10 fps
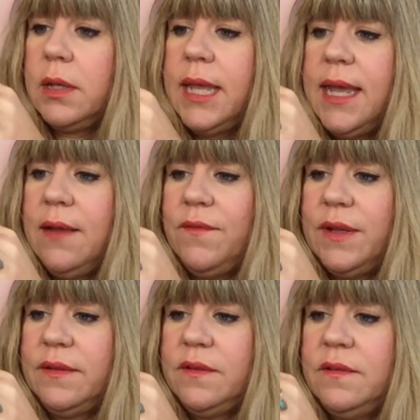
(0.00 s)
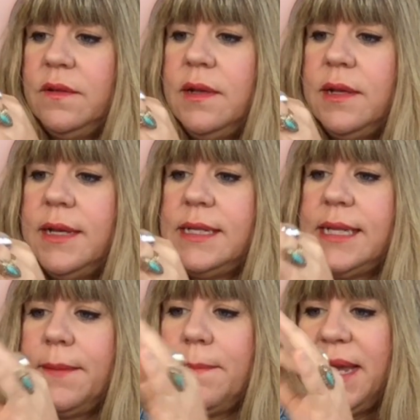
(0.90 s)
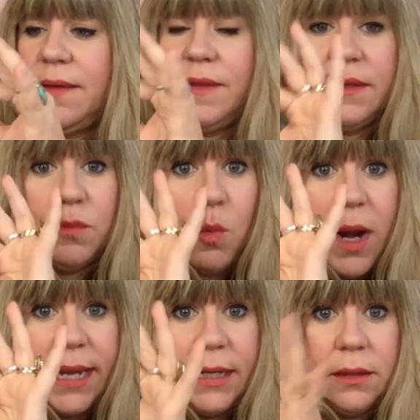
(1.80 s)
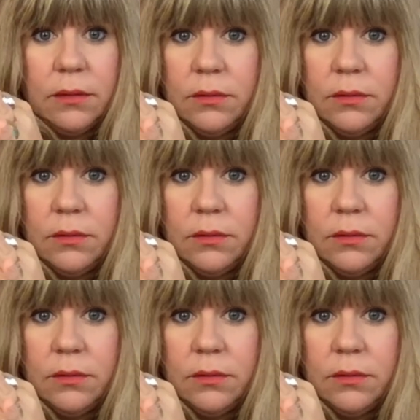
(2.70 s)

canvas. It's like made of these white